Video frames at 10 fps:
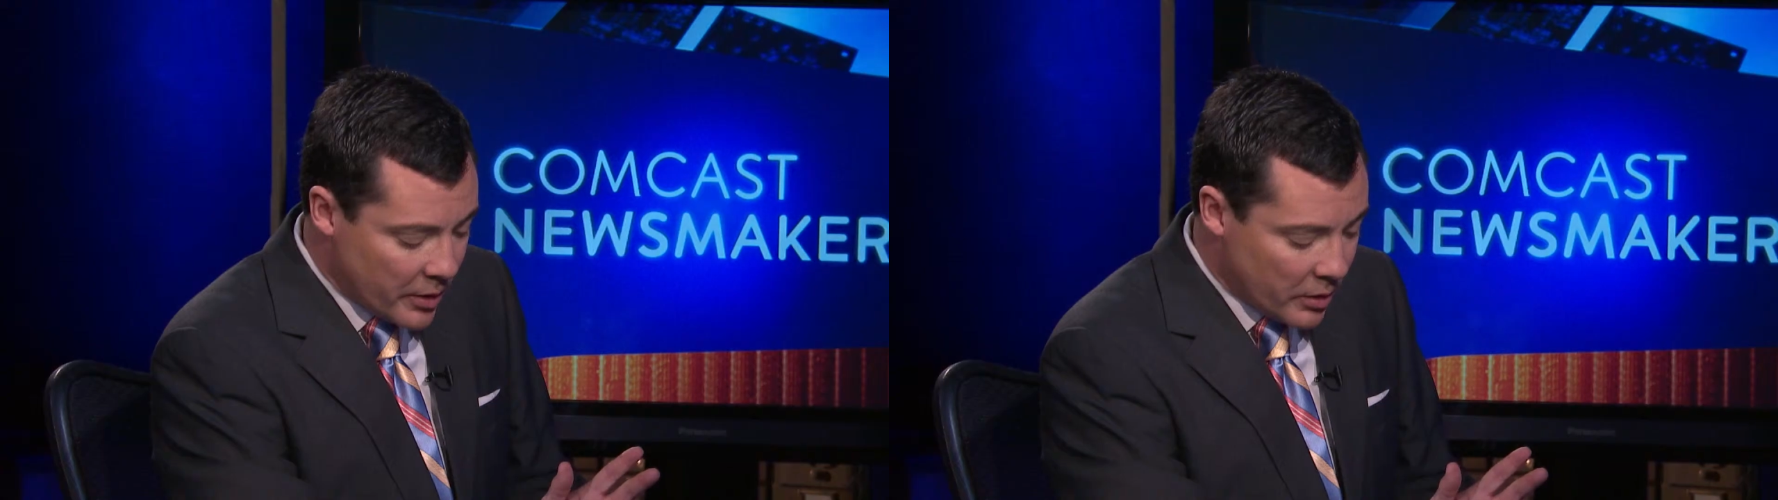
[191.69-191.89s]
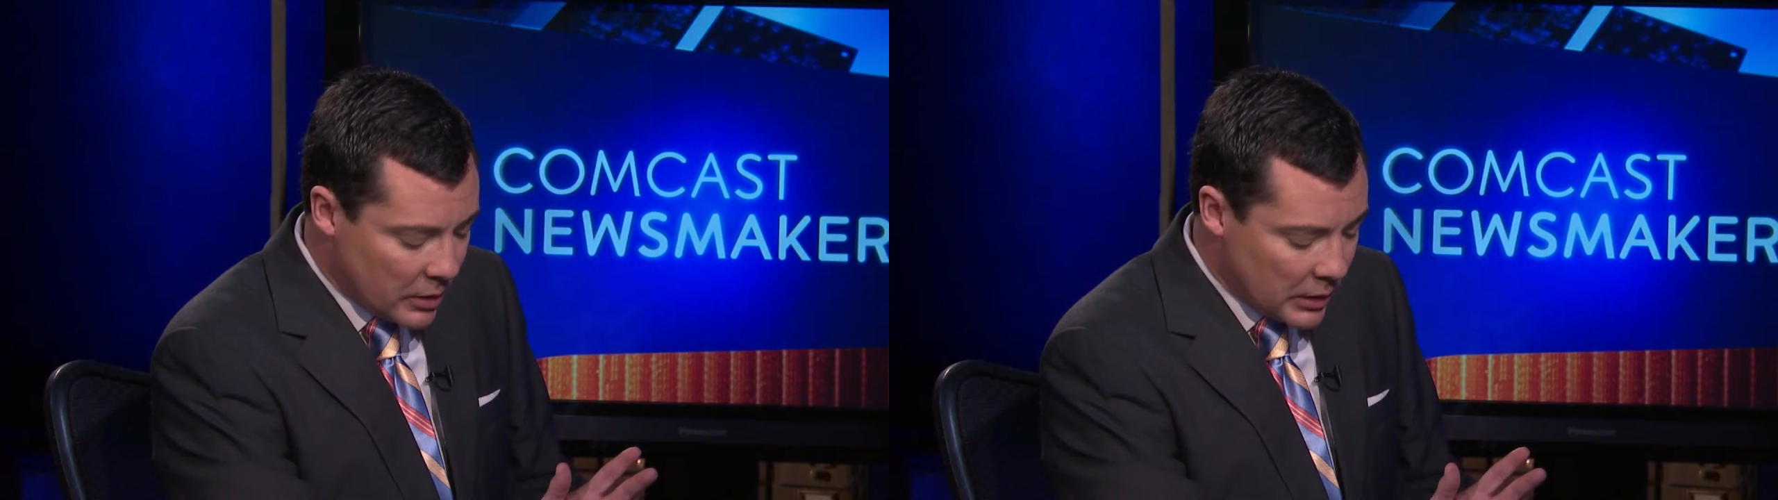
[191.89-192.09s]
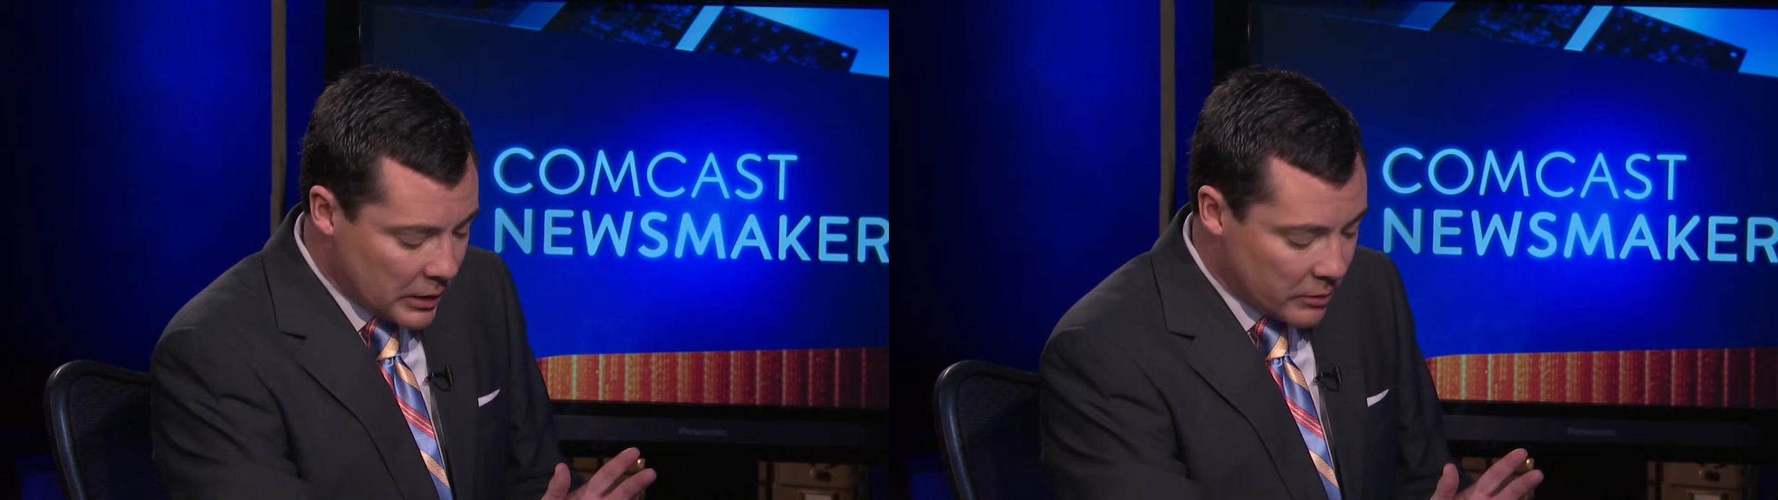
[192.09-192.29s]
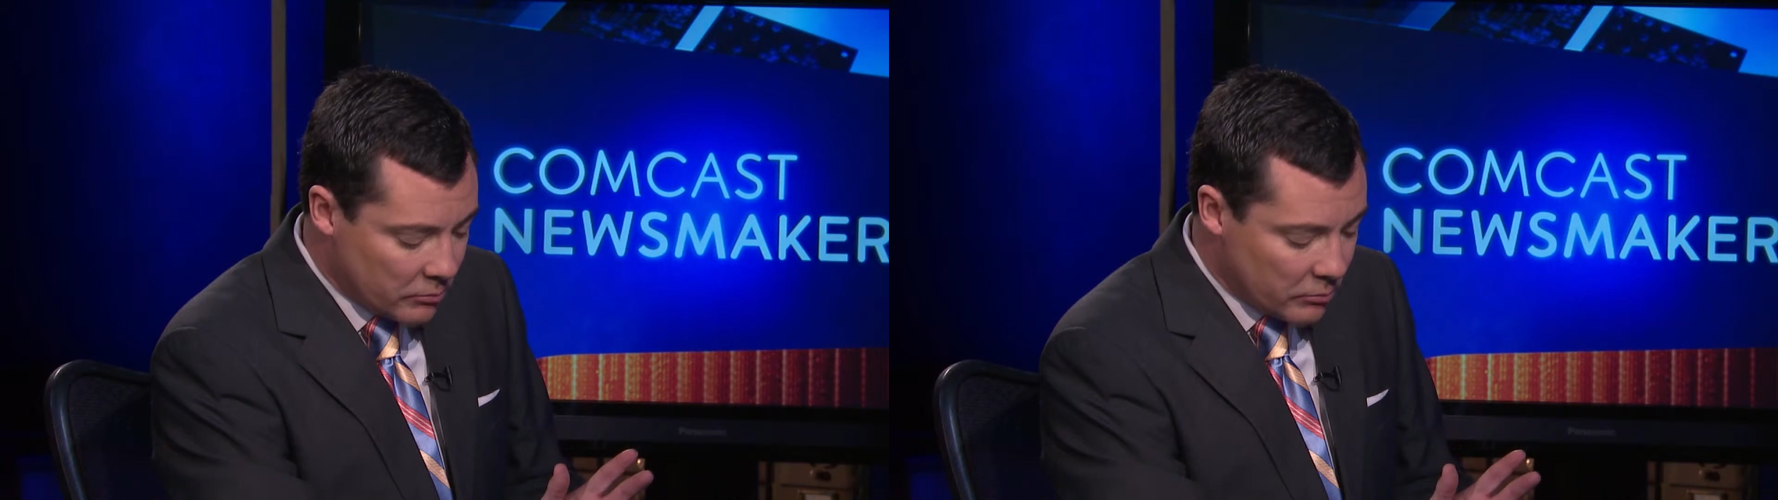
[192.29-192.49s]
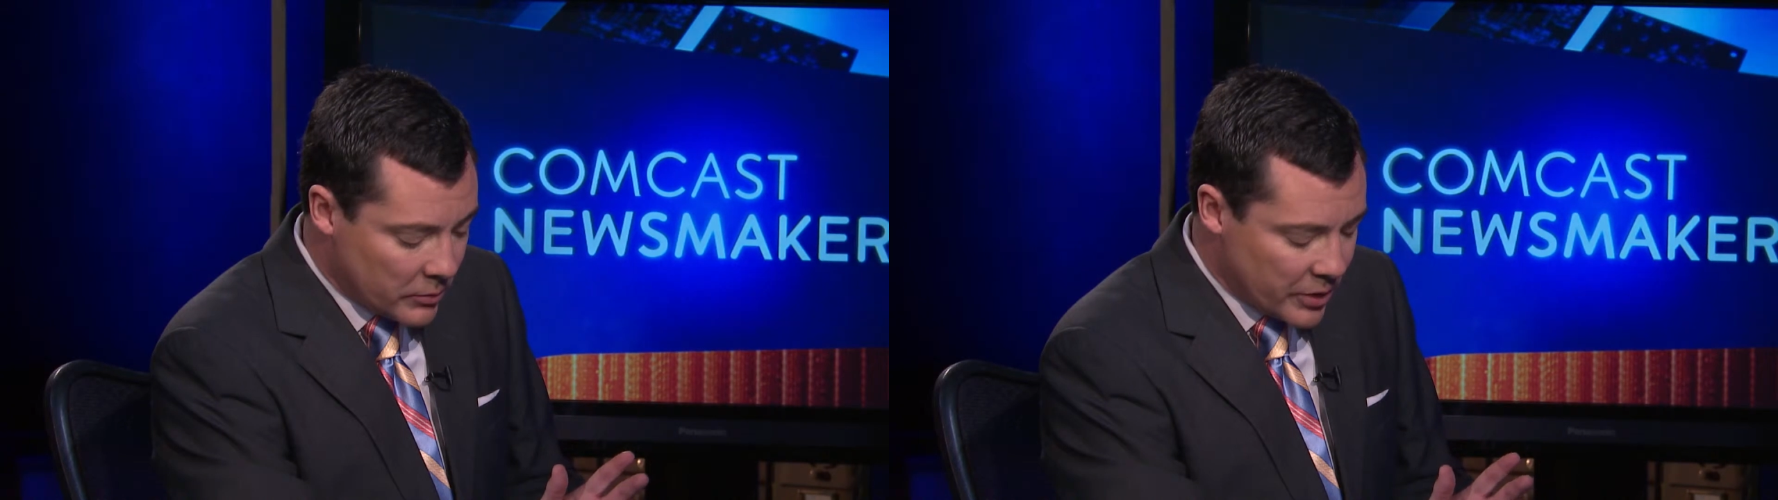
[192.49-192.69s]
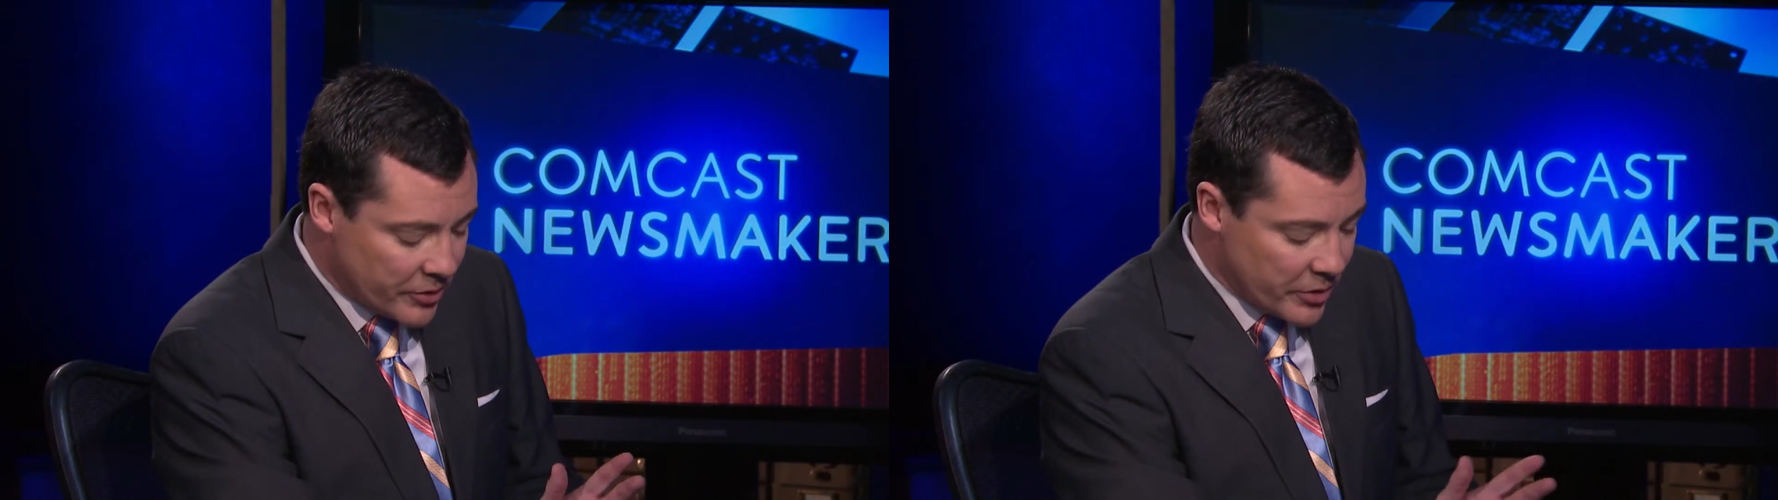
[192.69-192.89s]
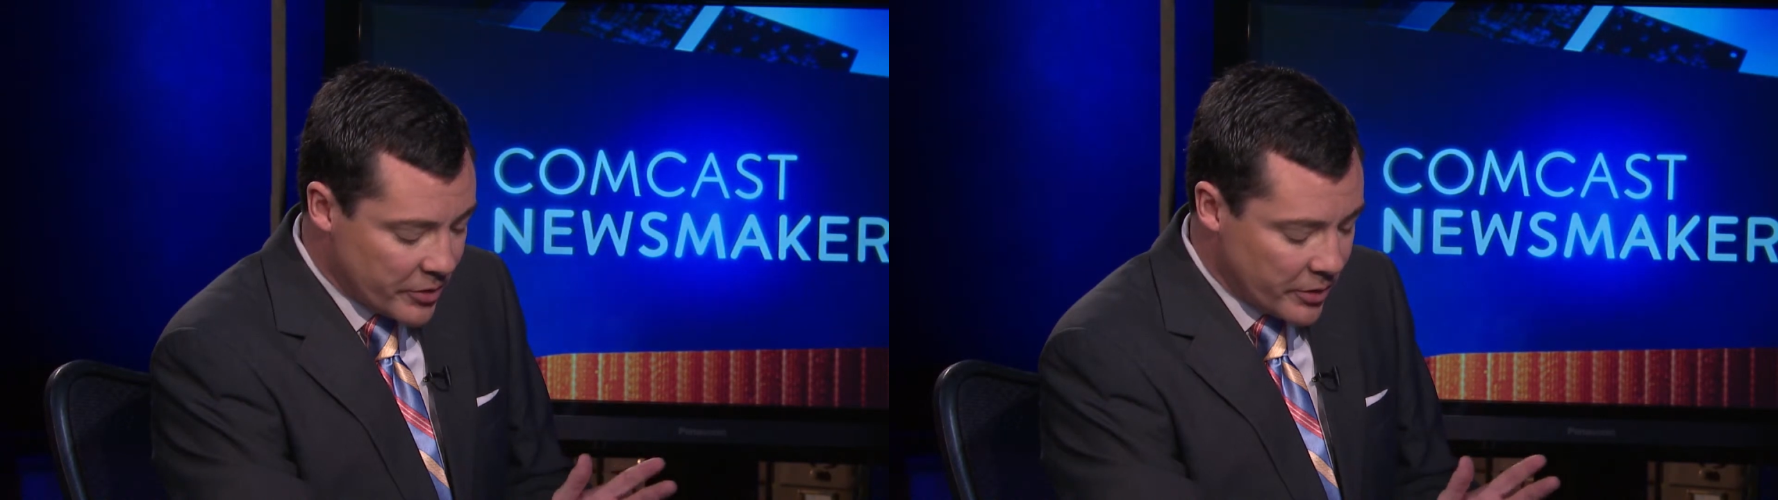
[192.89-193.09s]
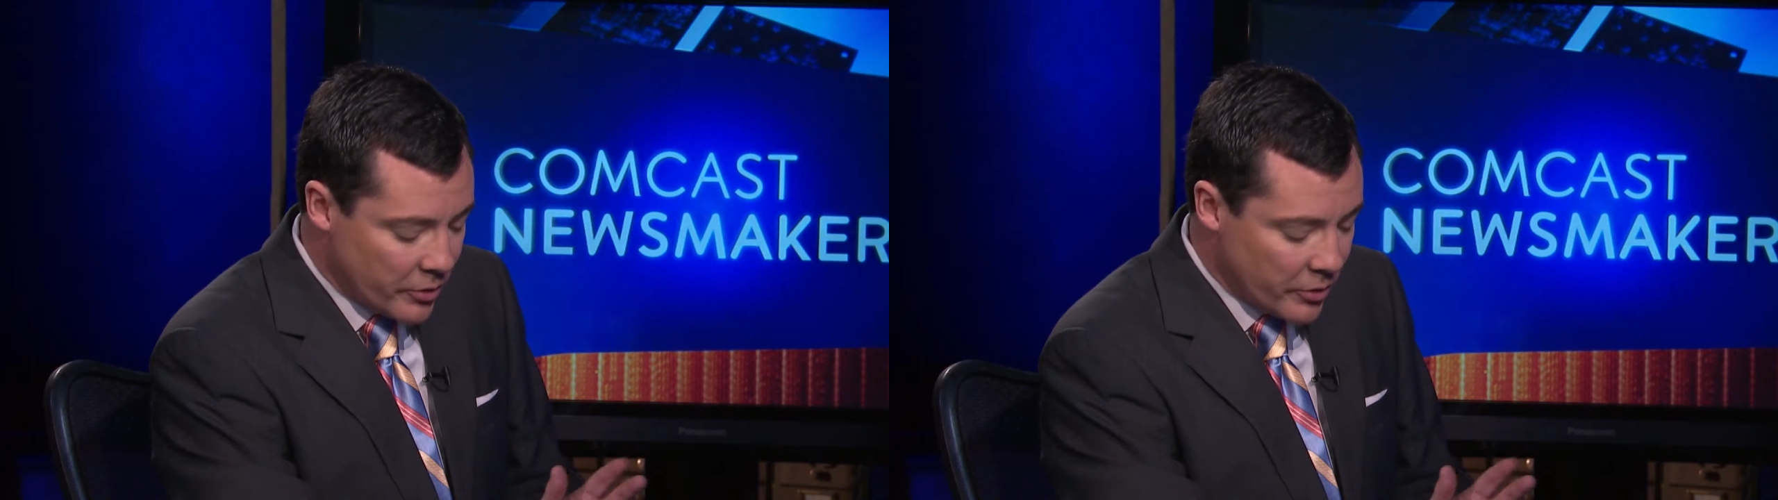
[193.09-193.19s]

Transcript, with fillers: that existing